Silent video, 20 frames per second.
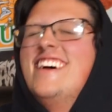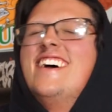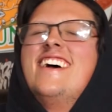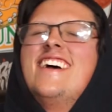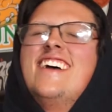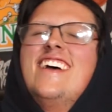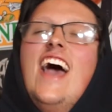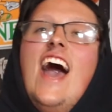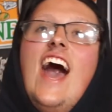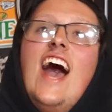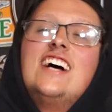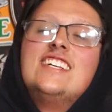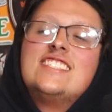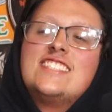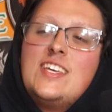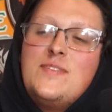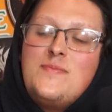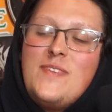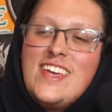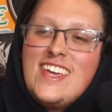
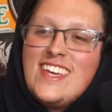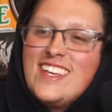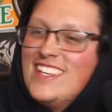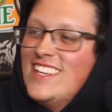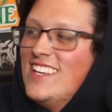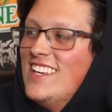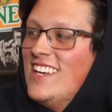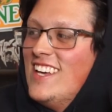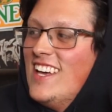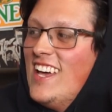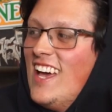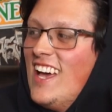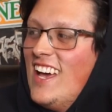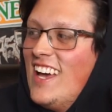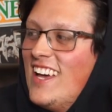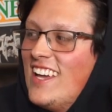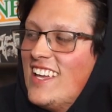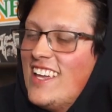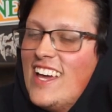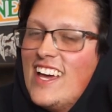Housekeeping.
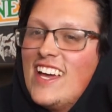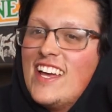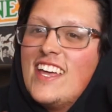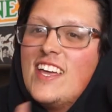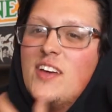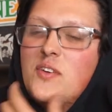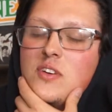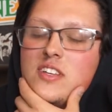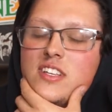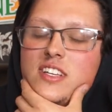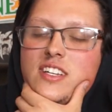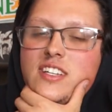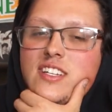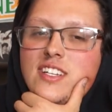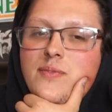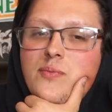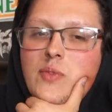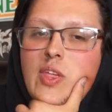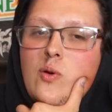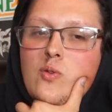Yeah, it
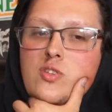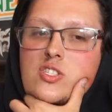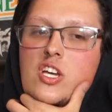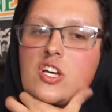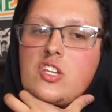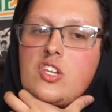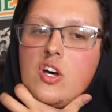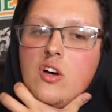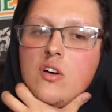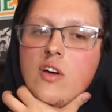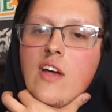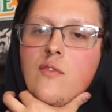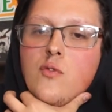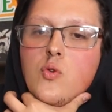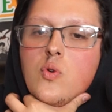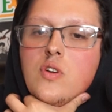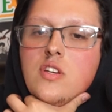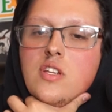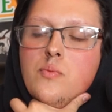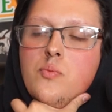was good, though.
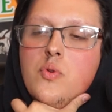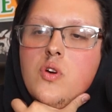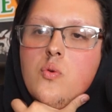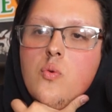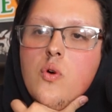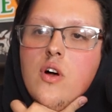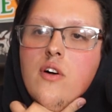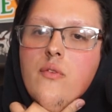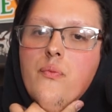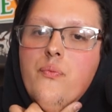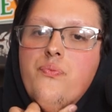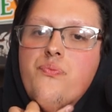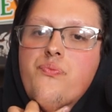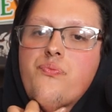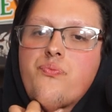Everyone did pretty well.